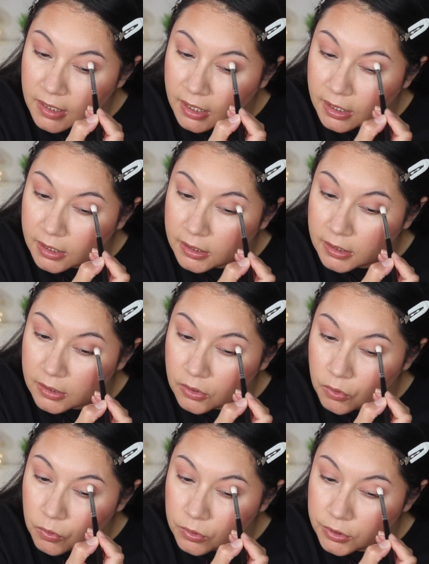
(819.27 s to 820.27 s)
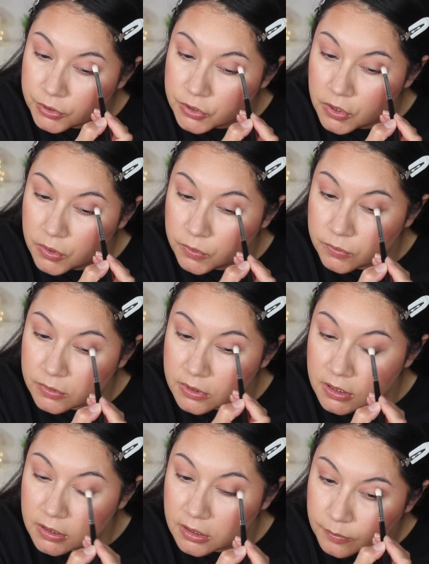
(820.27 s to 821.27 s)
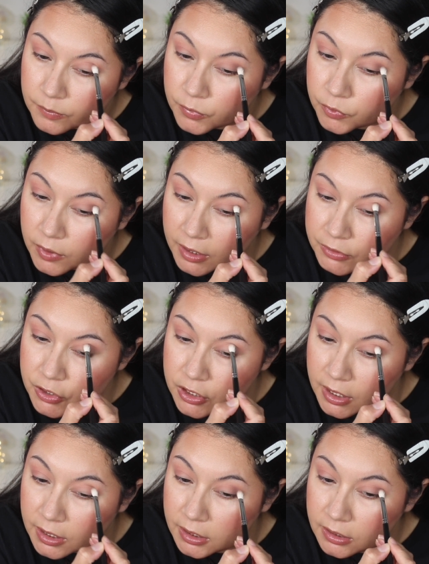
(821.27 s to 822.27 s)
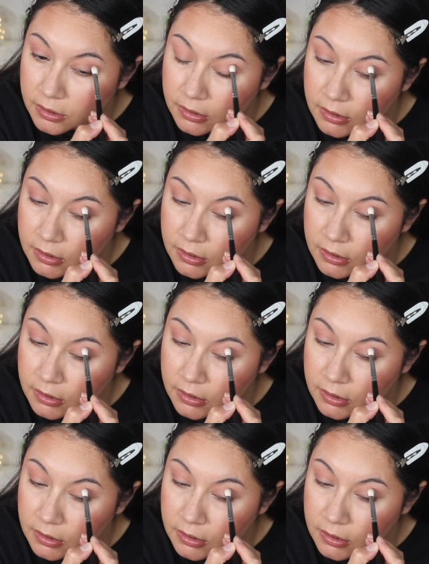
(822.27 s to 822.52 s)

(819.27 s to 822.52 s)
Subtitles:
a cooler toned brown shade.